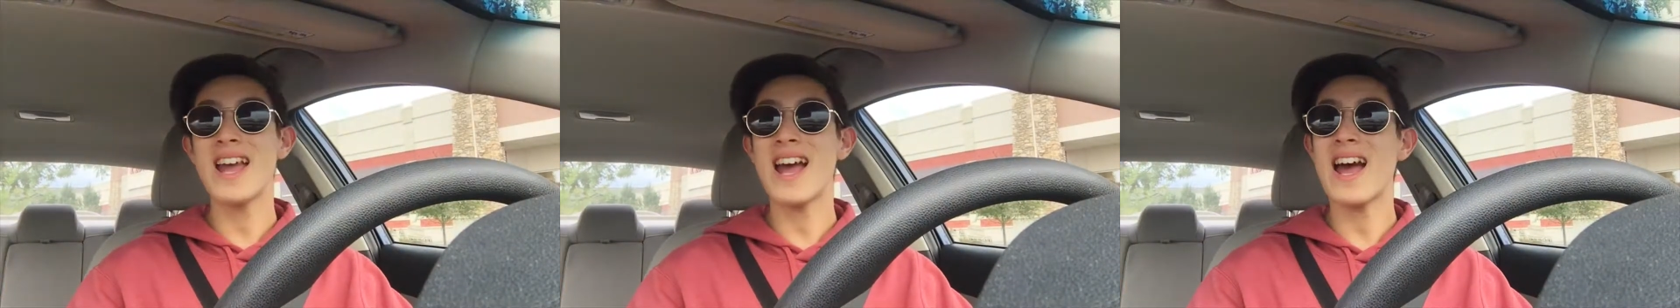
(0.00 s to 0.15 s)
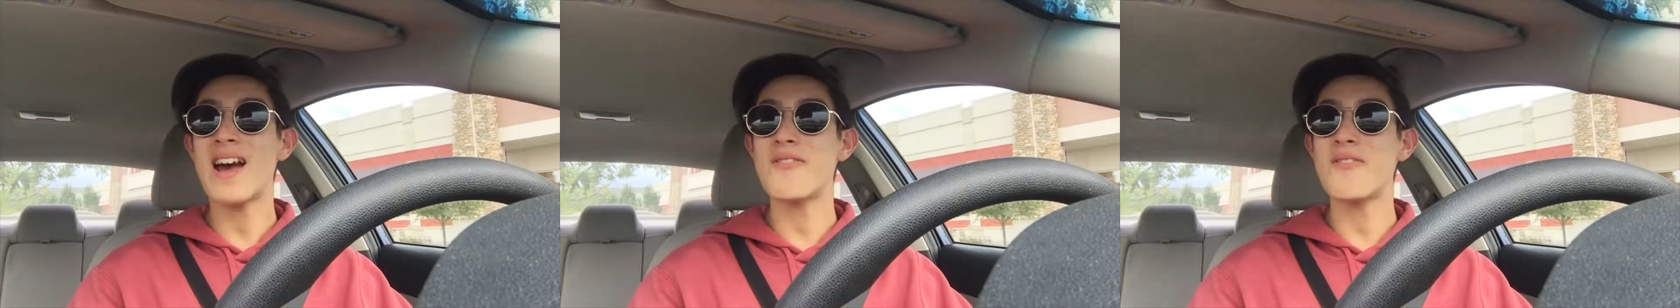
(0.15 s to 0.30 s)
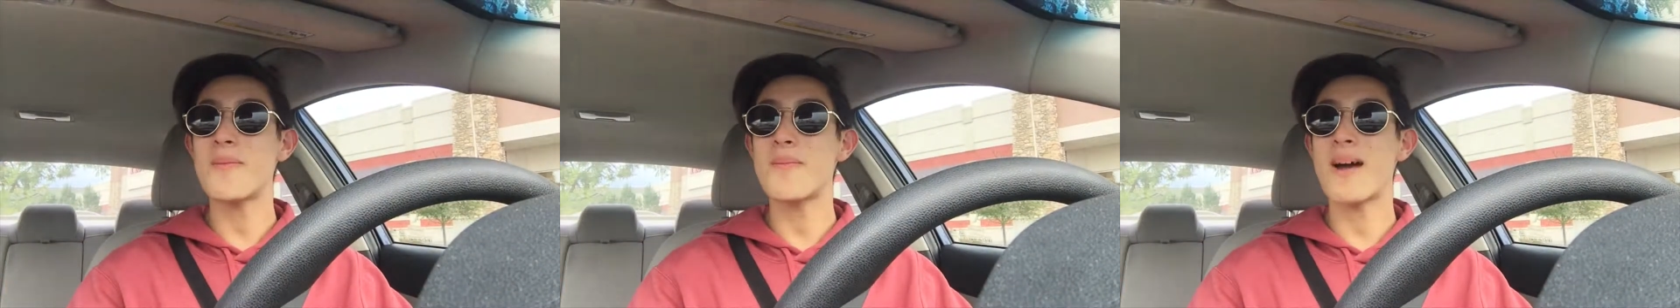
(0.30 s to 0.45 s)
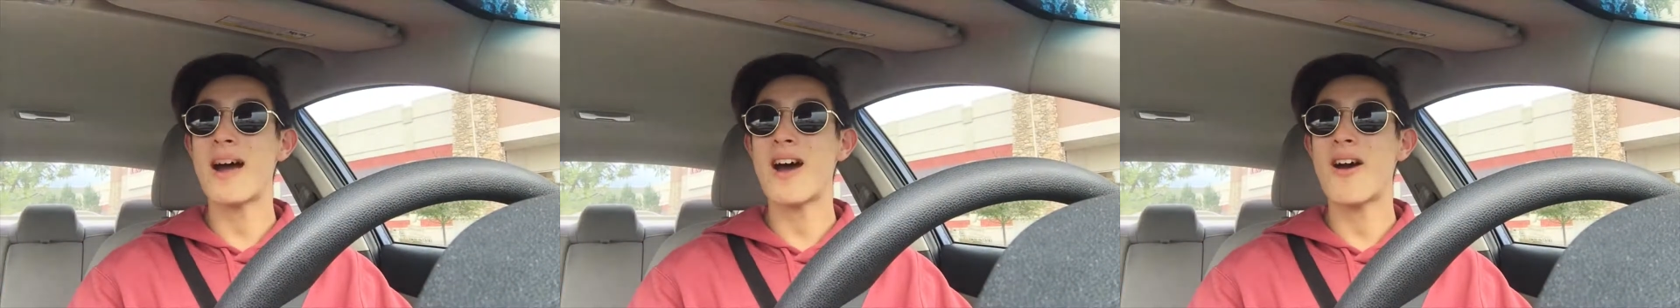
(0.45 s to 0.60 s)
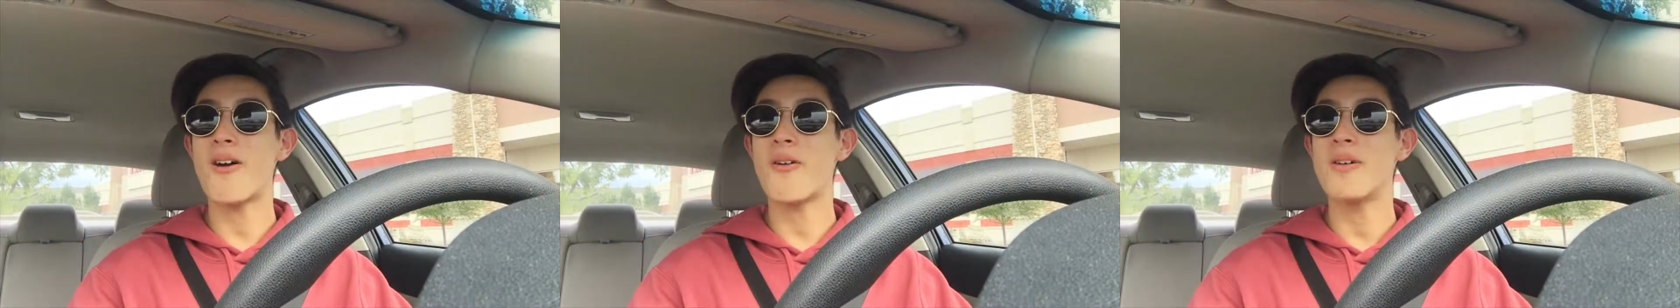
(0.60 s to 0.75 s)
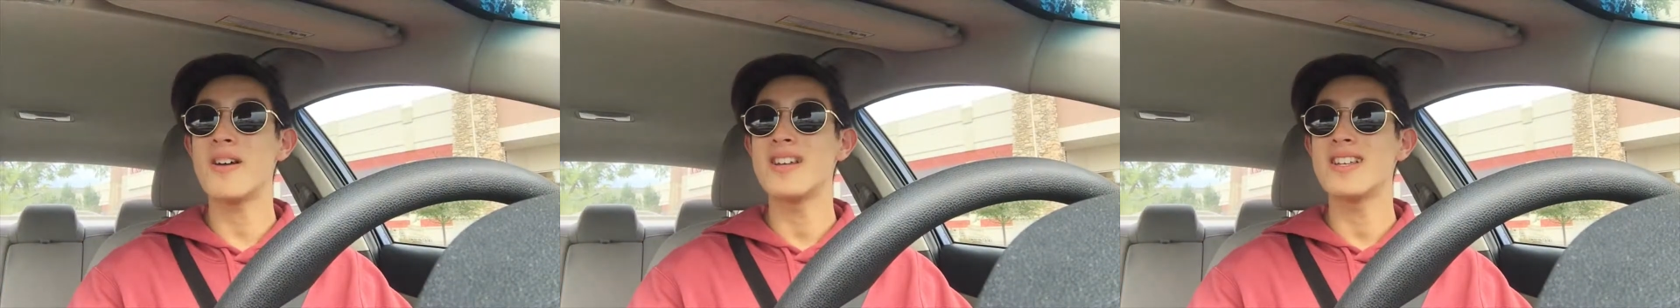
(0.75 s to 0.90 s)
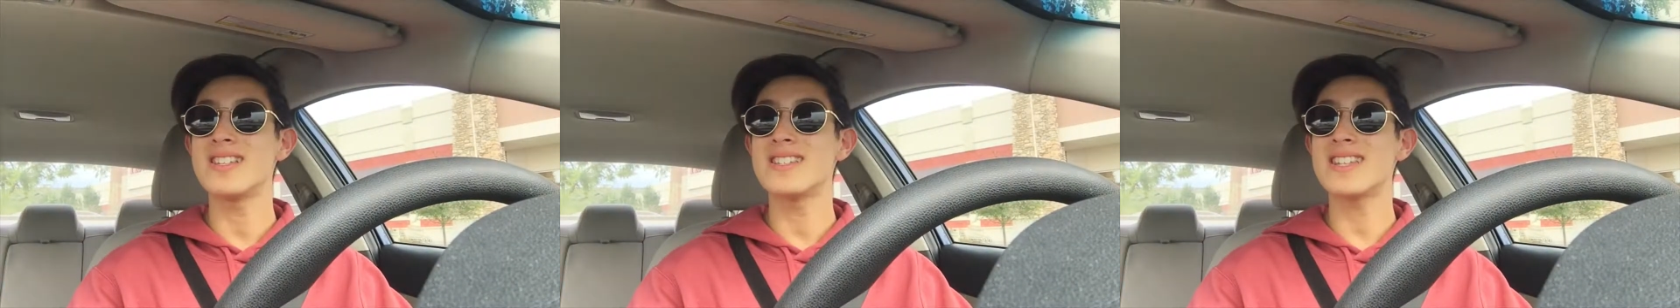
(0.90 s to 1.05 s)
have
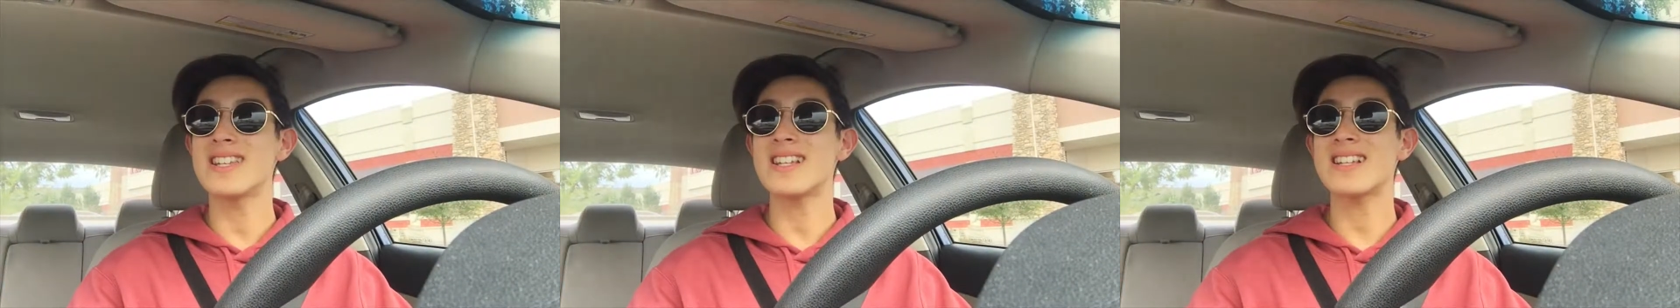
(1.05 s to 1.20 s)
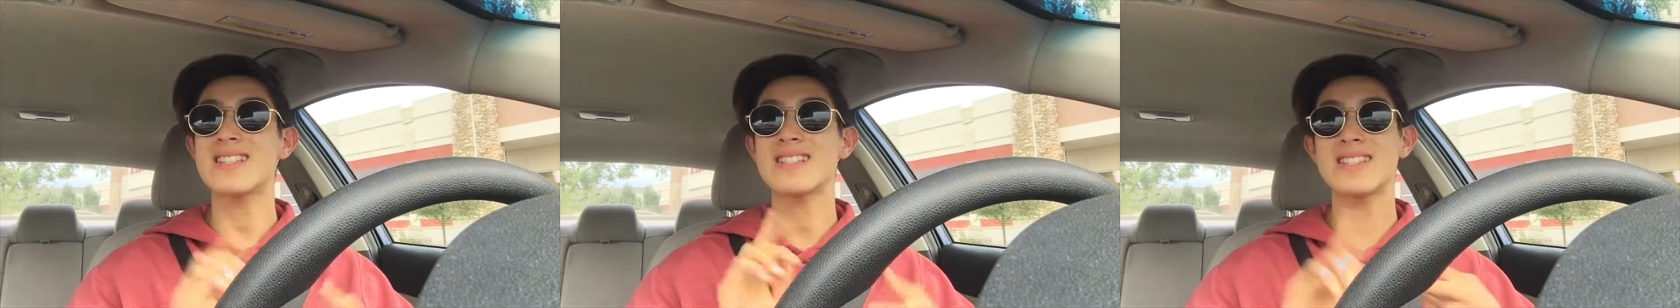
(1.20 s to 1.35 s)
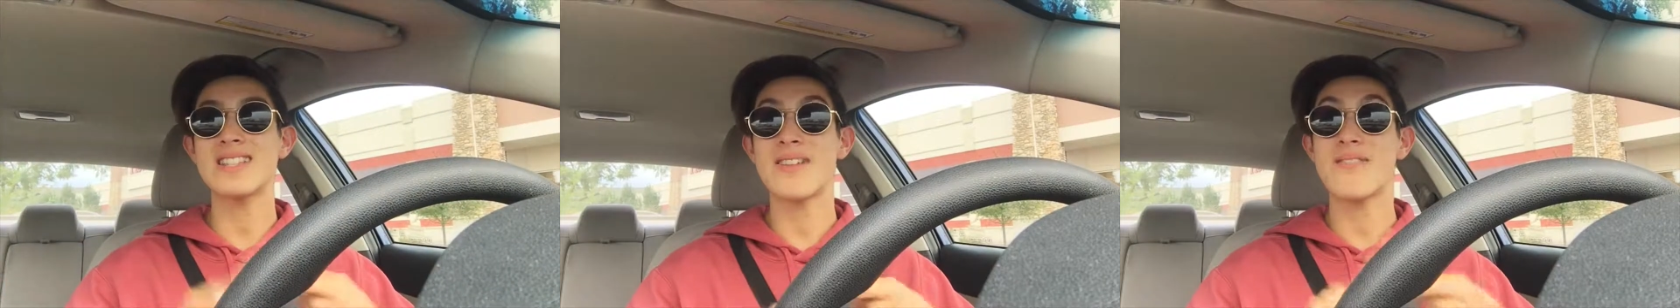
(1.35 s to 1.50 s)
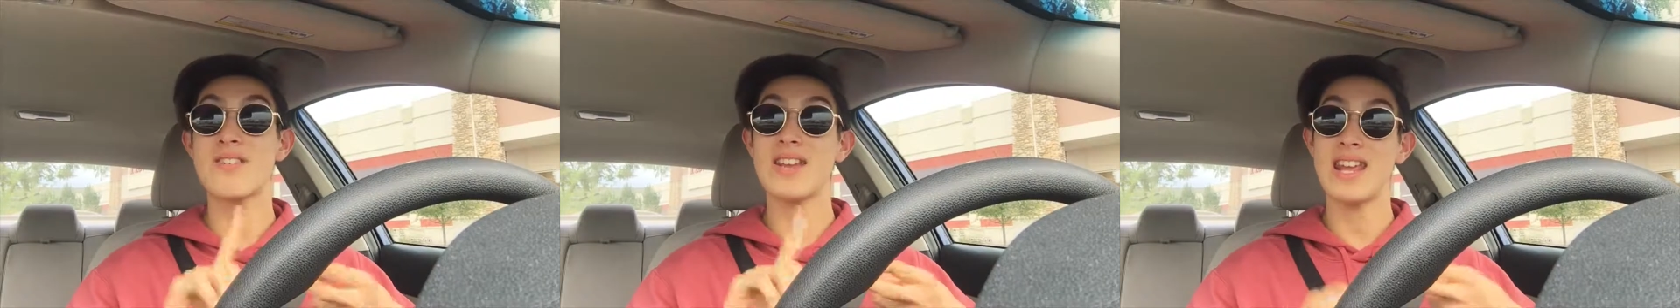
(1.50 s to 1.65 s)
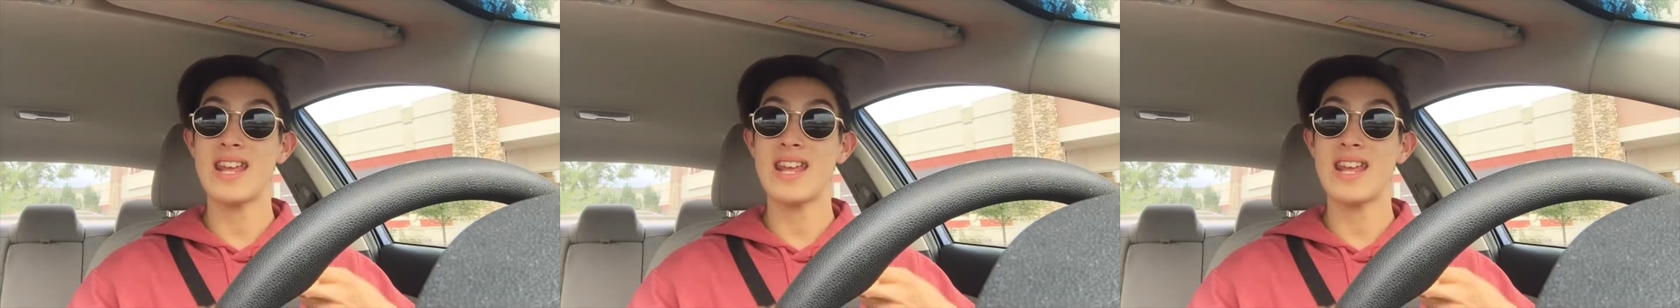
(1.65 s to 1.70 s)
about six, seven,